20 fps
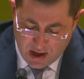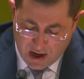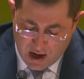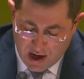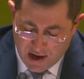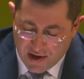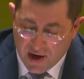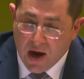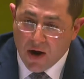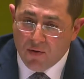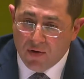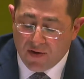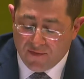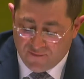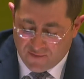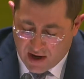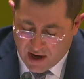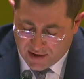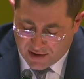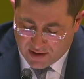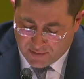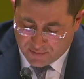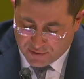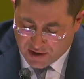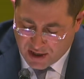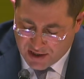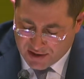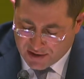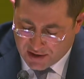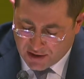I now invite the
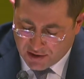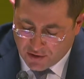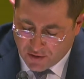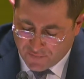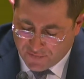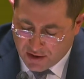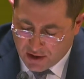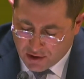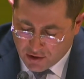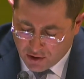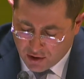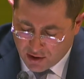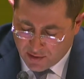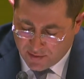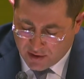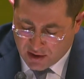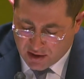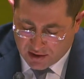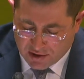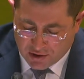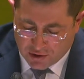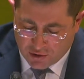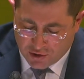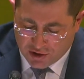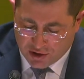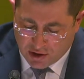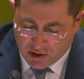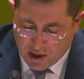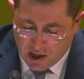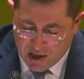President of the Economic and
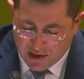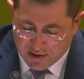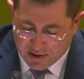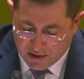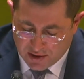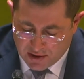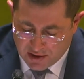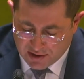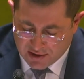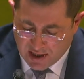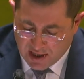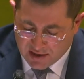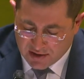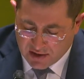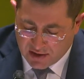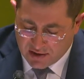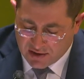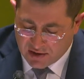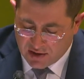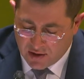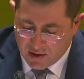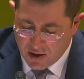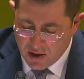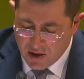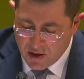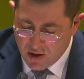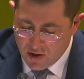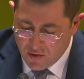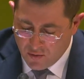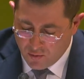Social Council, His Excellency
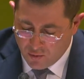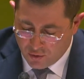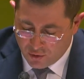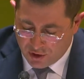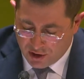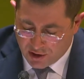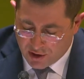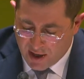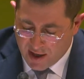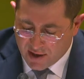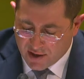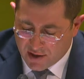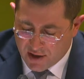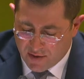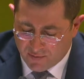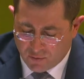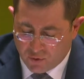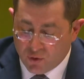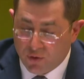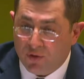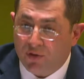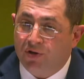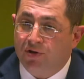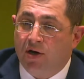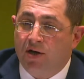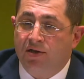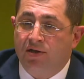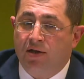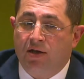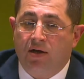Munir Akram, to
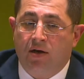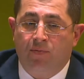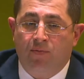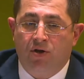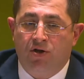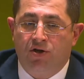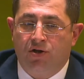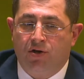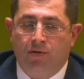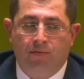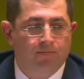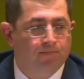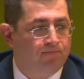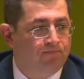address the Commission.